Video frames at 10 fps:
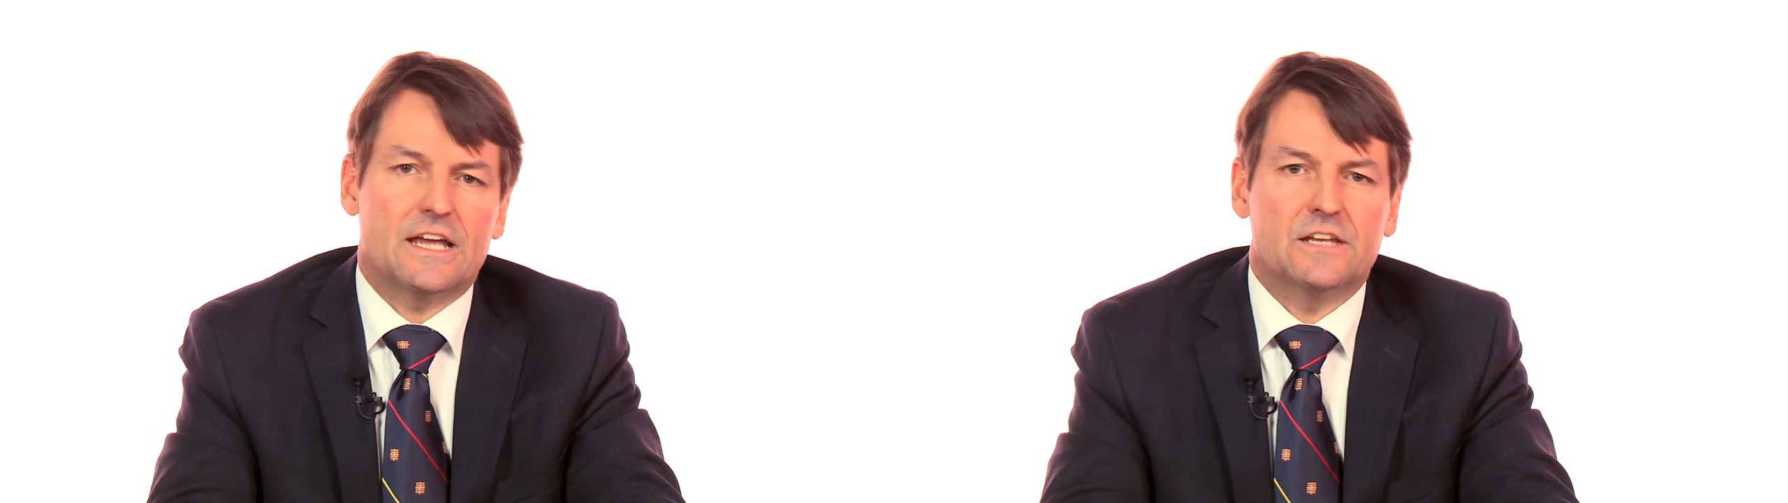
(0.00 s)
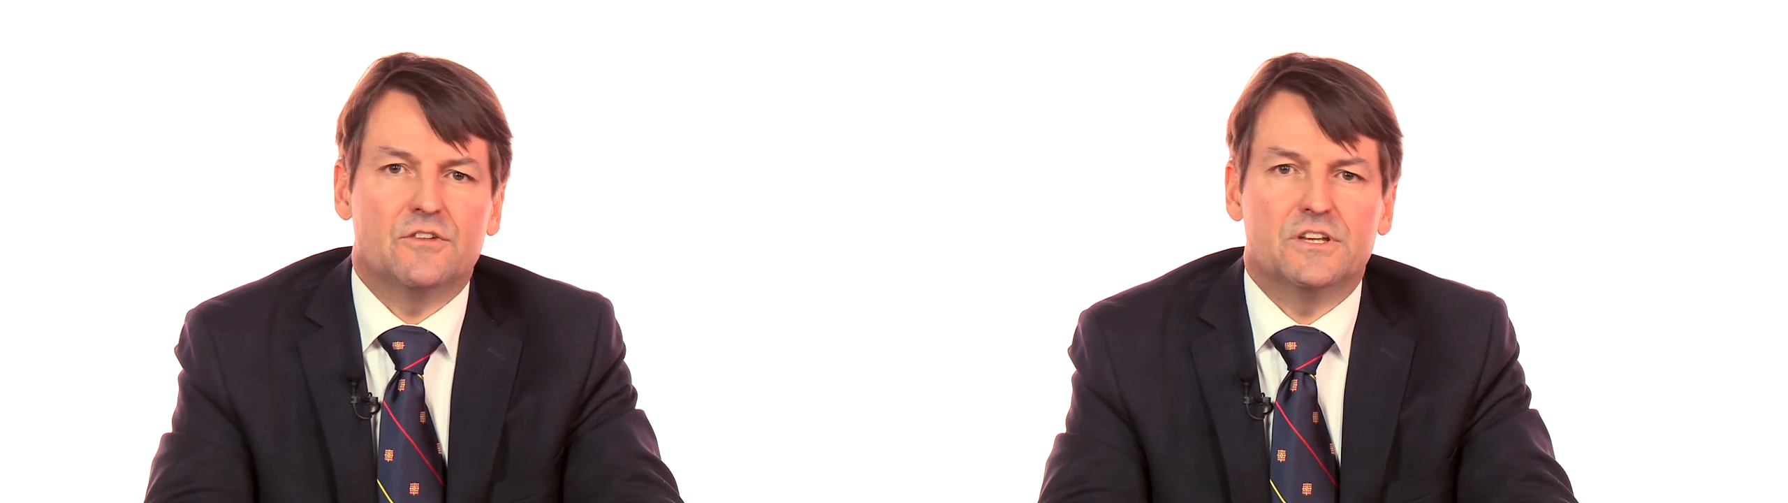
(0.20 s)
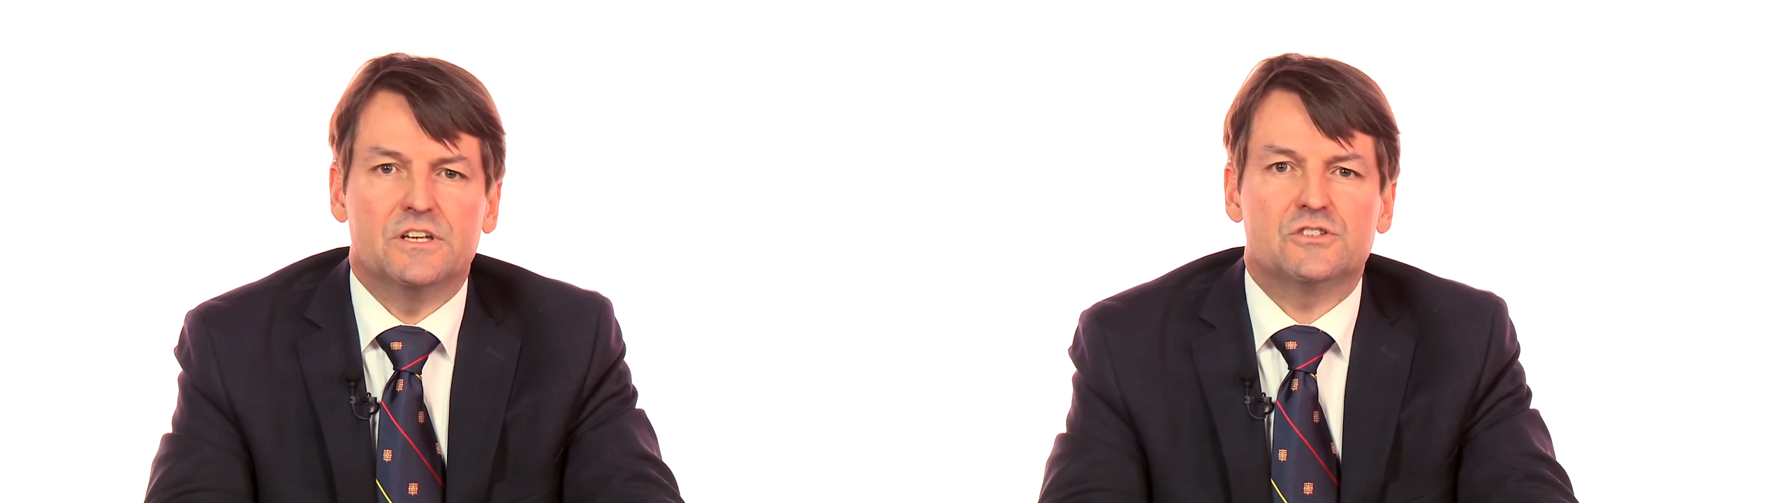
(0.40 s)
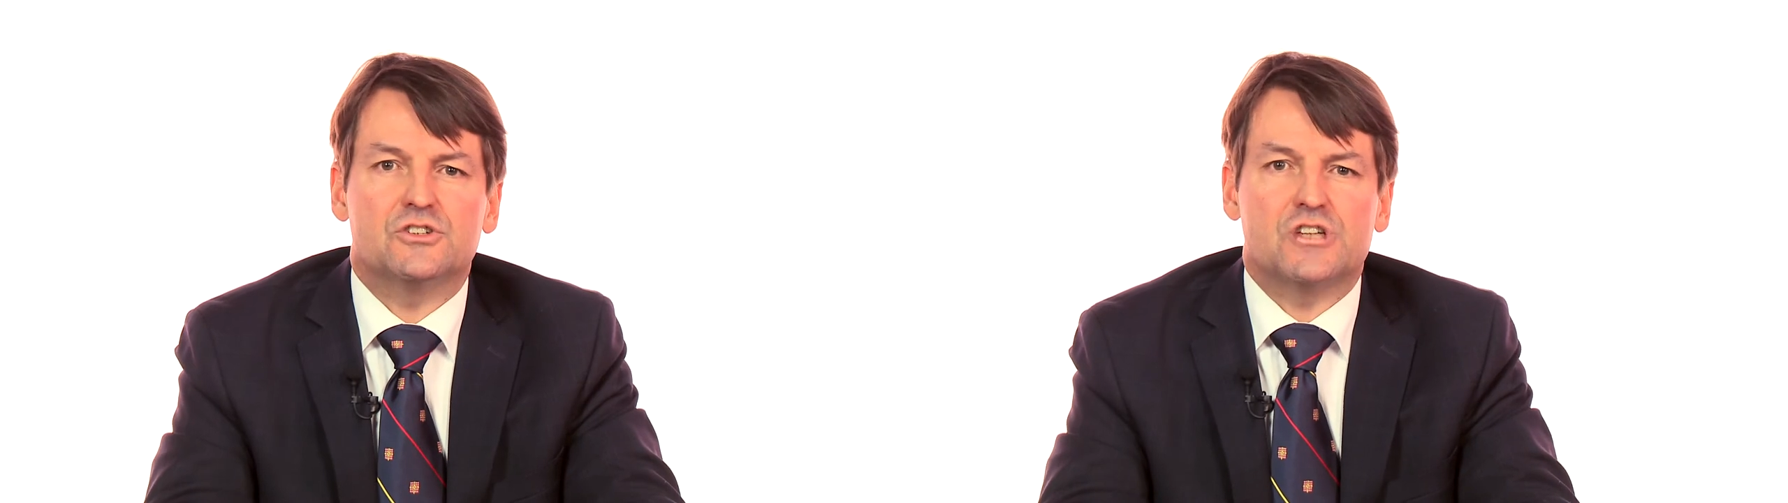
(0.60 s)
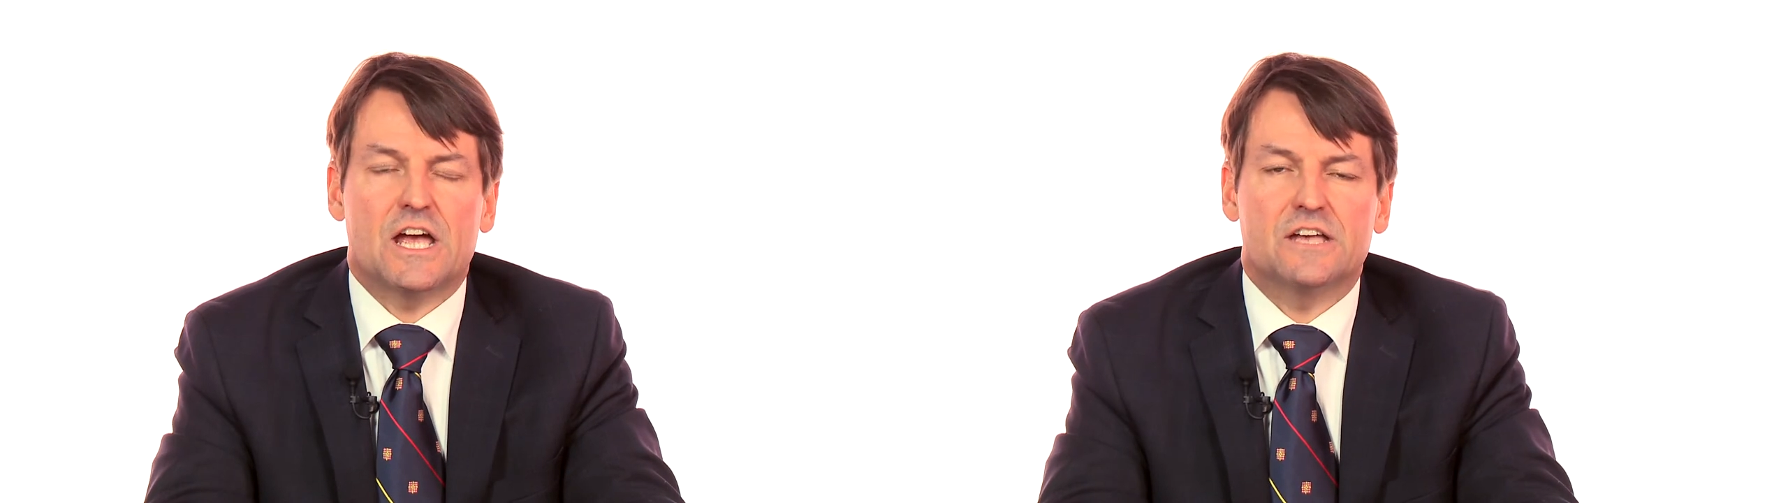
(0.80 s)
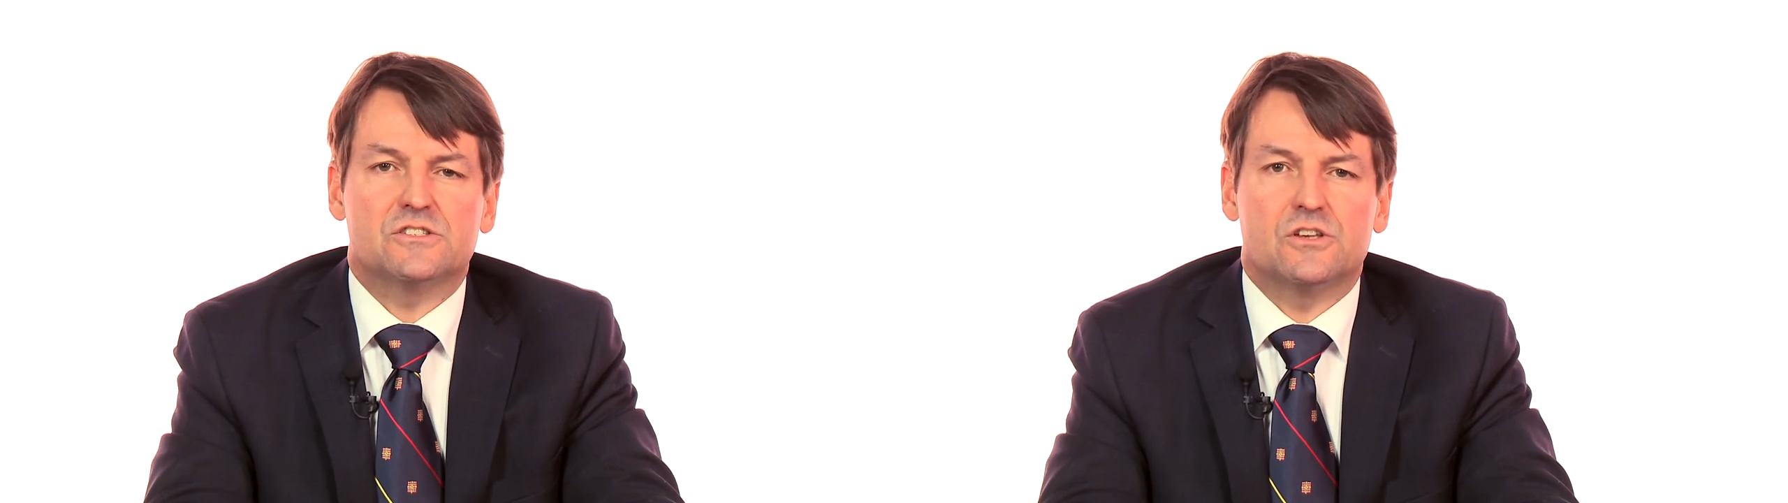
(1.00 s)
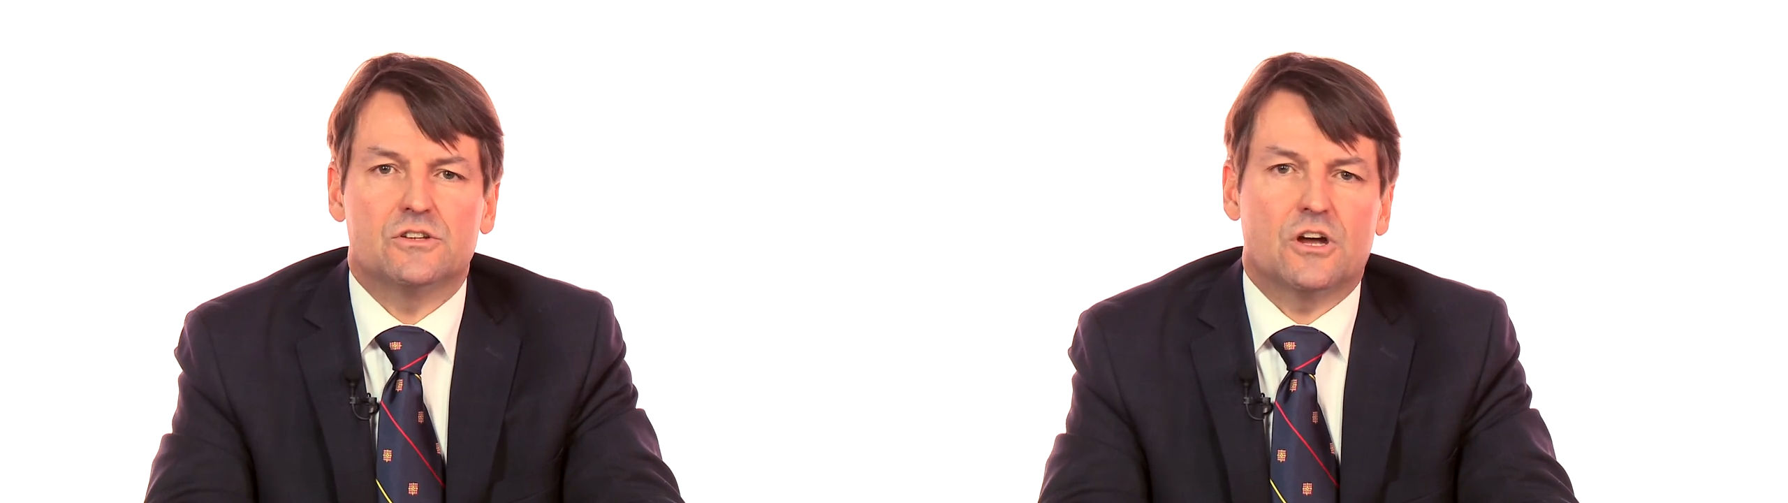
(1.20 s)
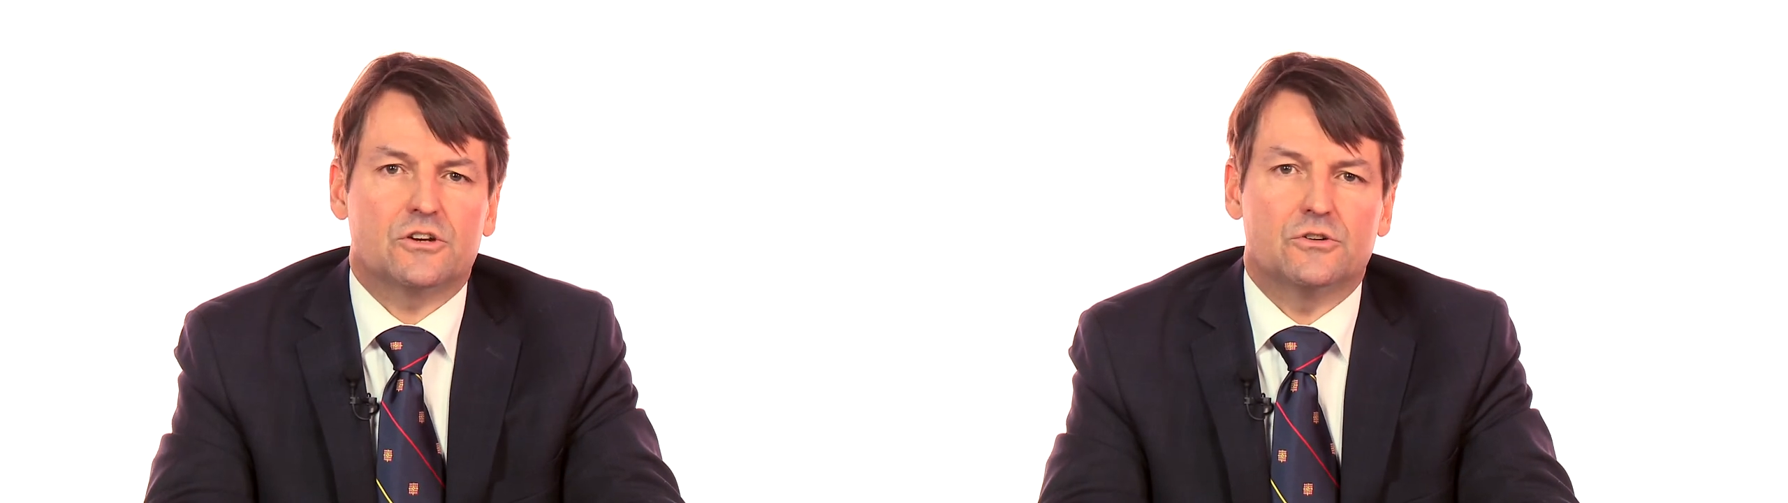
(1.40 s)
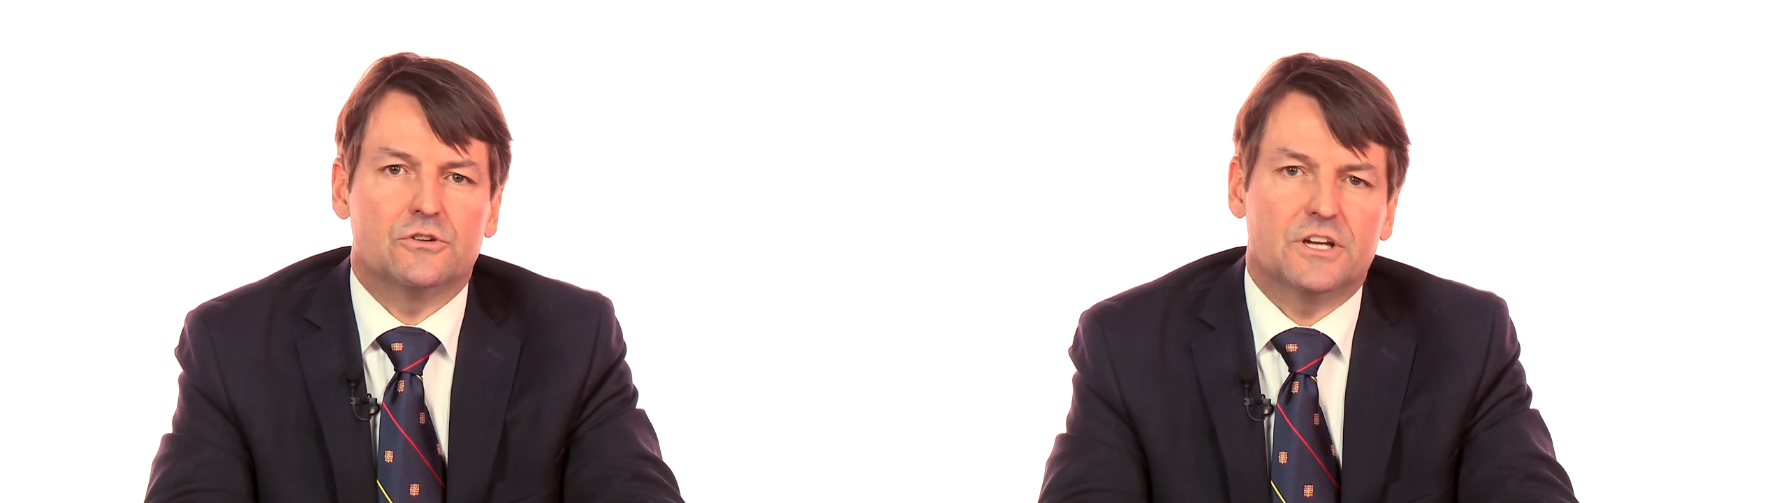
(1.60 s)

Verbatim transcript: activity such as uh, Dr.